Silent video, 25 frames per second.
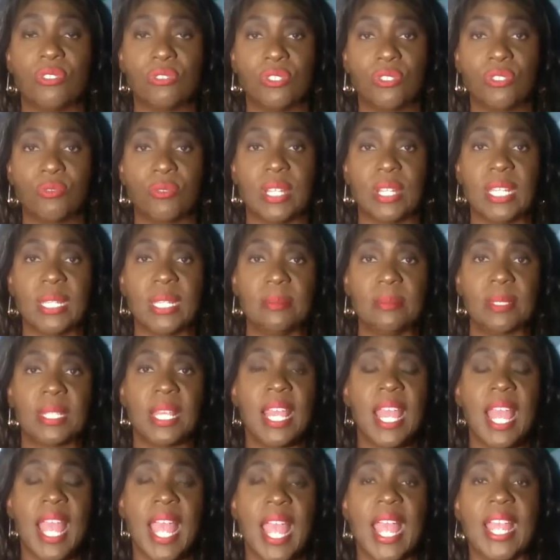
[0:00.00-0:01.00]
your dreams,
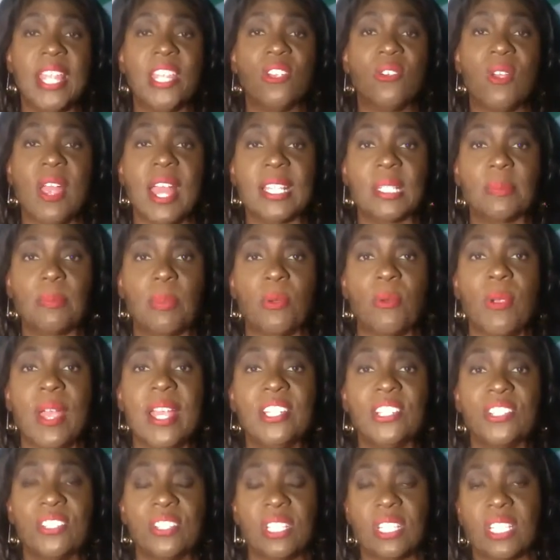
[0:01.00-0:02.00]
and your
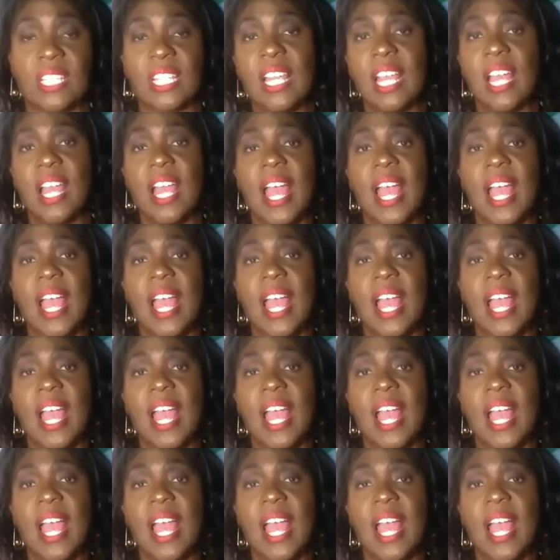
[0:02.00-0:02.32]
aspirations.